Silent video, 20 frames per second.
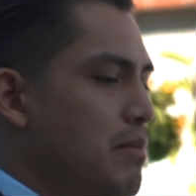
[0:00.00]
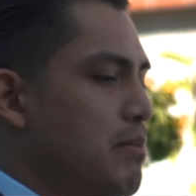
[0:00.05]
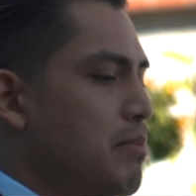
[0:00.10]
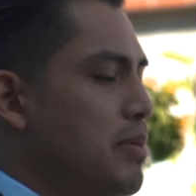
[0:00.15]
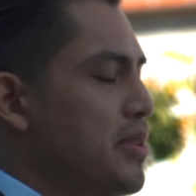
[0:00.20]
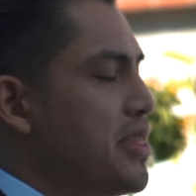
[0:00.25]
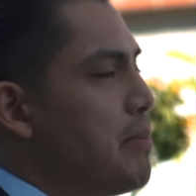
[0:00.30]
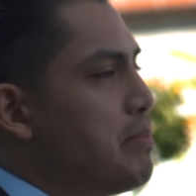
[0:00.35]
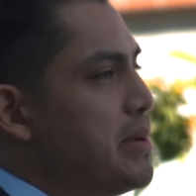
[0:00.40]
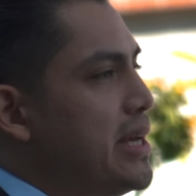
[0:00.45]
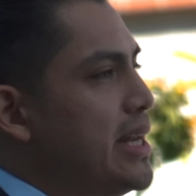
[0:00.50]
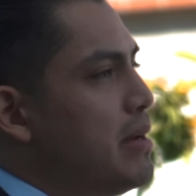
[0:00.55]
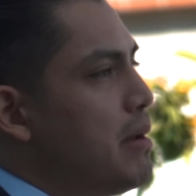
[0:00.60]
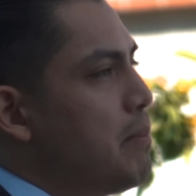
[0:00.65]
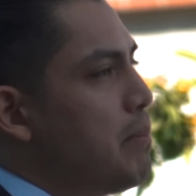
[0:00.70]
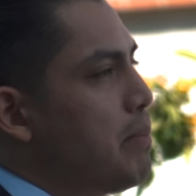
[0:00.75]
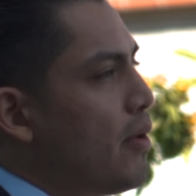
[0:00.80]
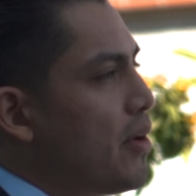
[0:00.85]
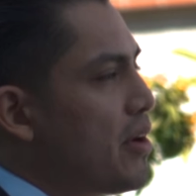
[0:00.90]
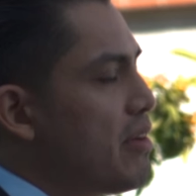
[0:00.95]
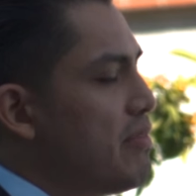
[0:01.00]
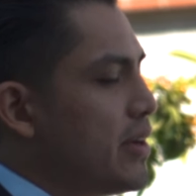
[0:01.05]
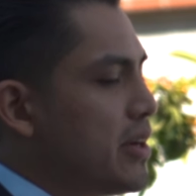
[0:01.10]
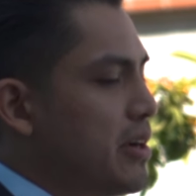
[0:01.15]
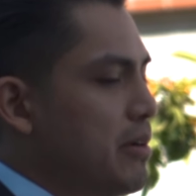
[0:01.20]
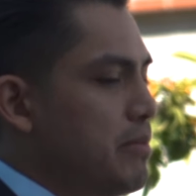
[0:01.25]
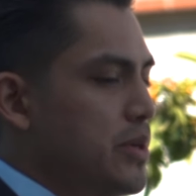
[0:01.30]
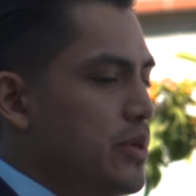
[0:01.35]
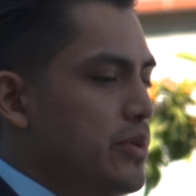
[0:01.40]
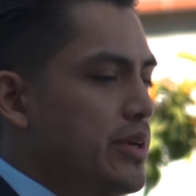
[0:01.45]
but that being a part of a
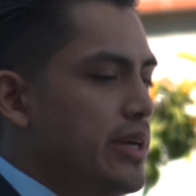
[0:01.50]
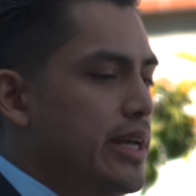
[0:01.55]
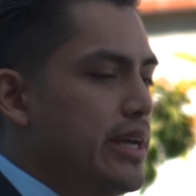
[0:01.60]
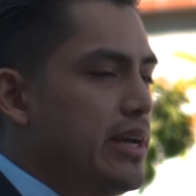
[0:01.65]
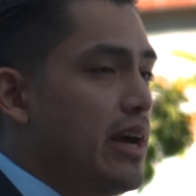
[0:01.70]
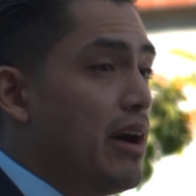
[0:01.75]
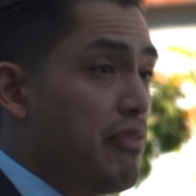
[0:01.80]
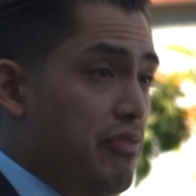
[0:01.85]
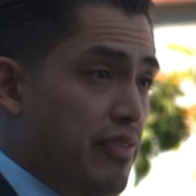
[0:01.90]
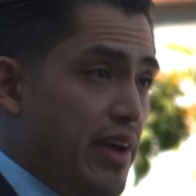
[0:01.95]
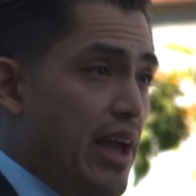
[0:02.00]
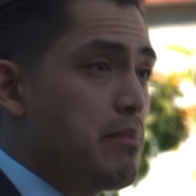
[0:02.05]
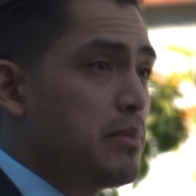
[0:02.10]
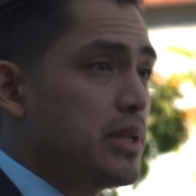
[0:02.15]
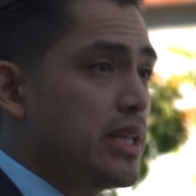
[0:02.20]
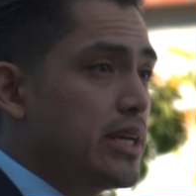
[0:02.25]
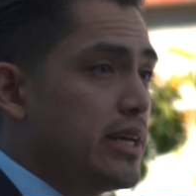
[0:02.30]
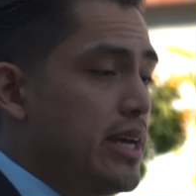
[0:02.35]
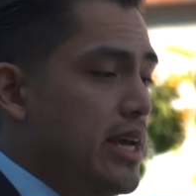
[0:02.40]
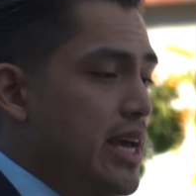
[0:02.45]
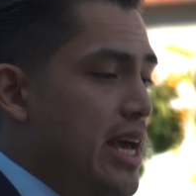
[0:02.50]
community, a family,